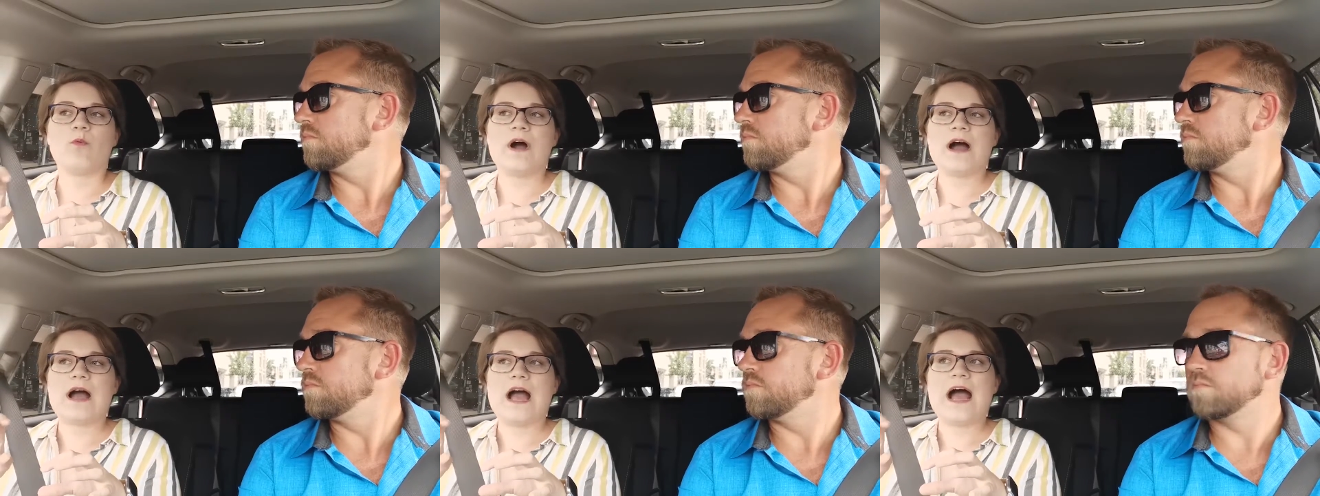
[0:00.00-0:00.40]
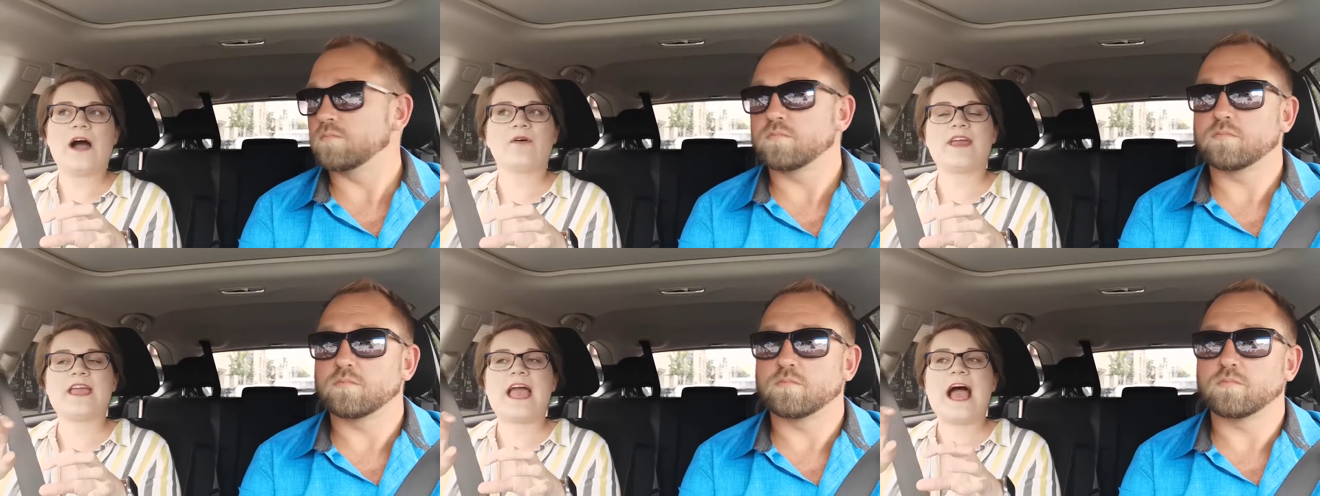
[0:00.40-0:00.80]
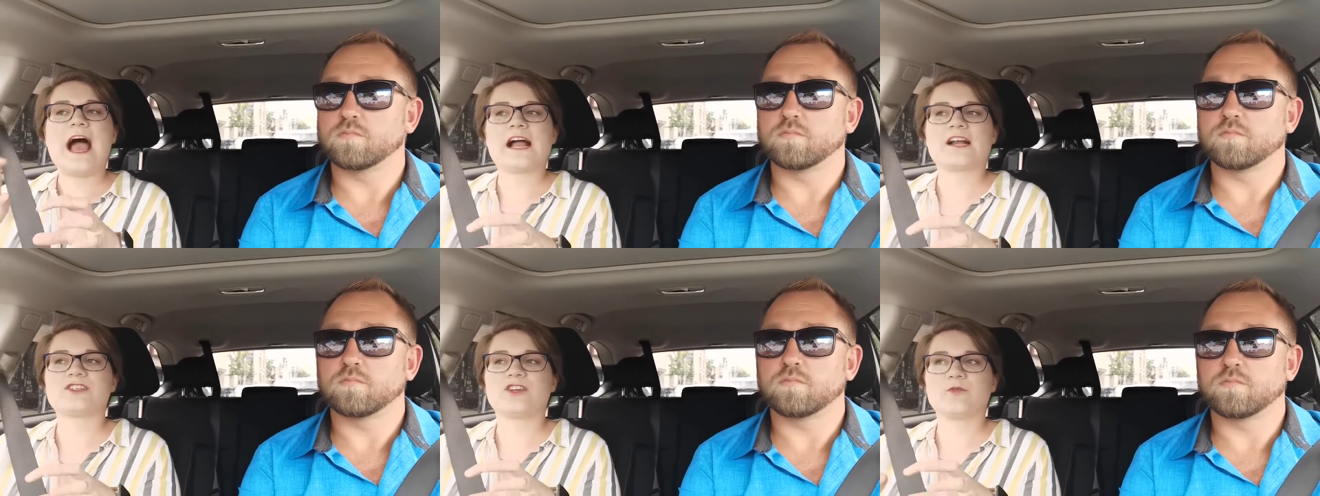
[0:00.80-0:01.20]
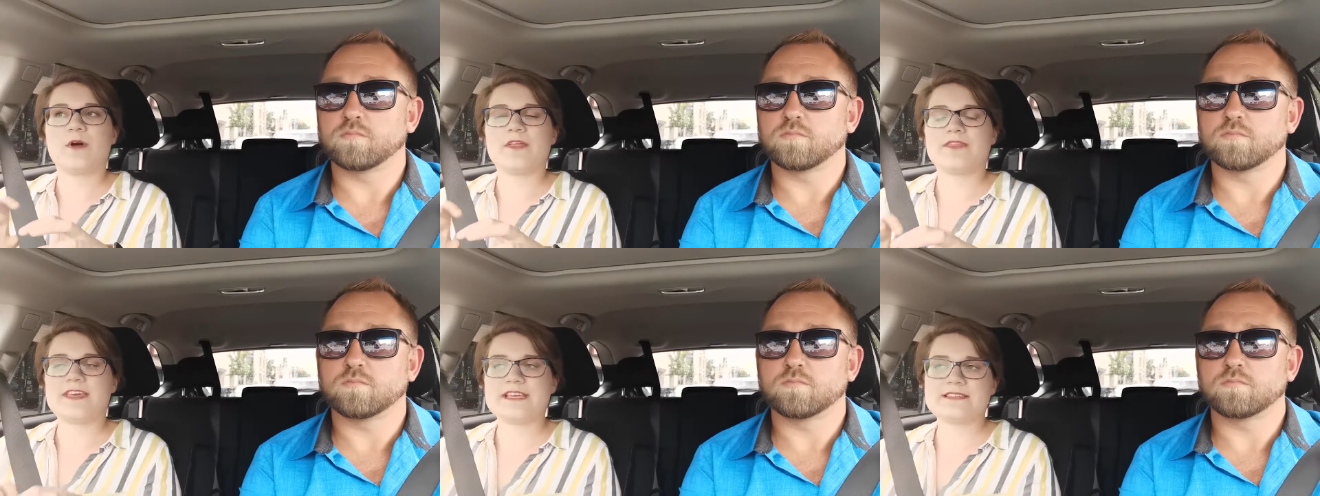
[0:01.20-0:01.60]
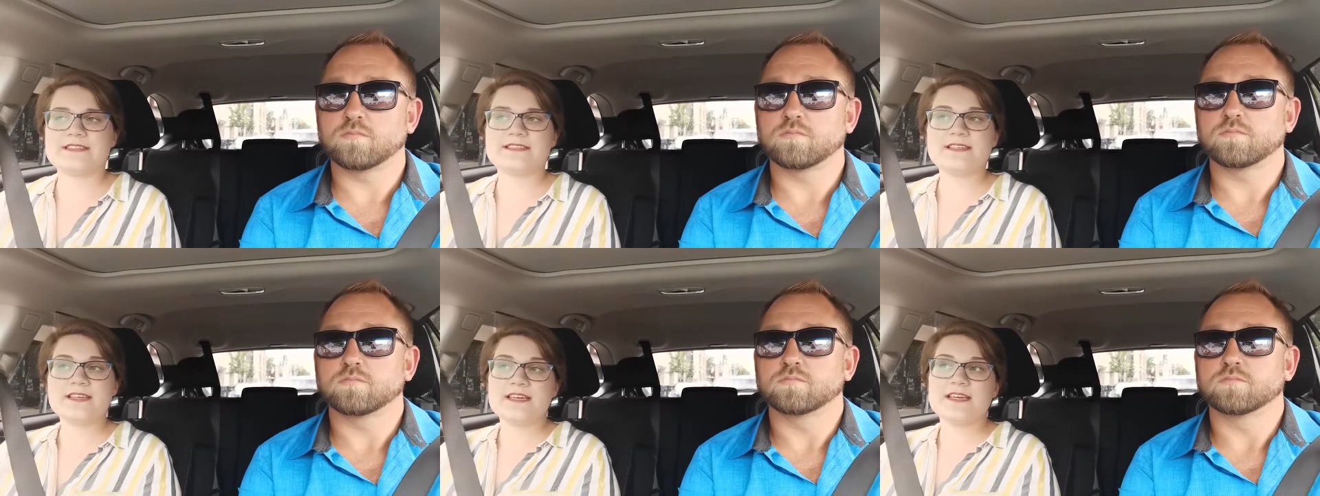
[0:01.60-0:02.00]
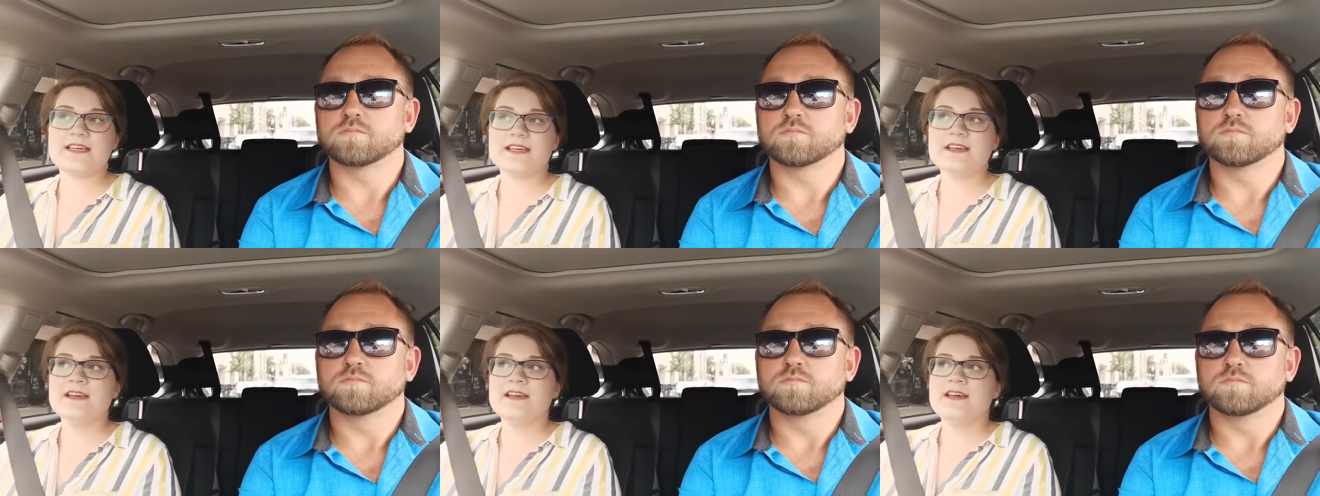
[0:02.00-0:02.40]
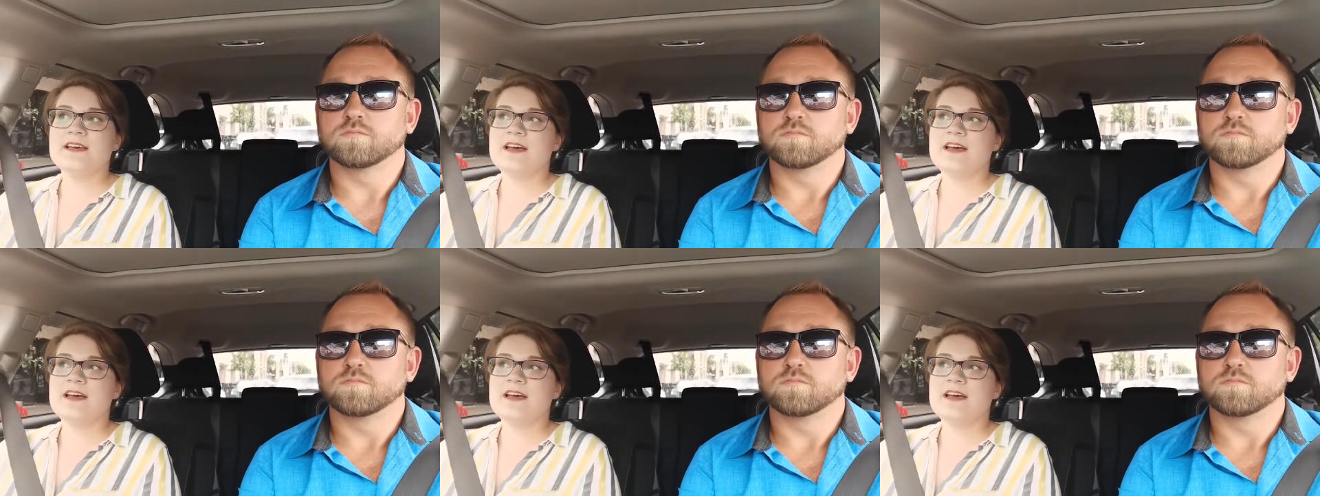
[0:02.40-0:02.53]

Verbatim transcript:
Speaker 1: how they act on what they see,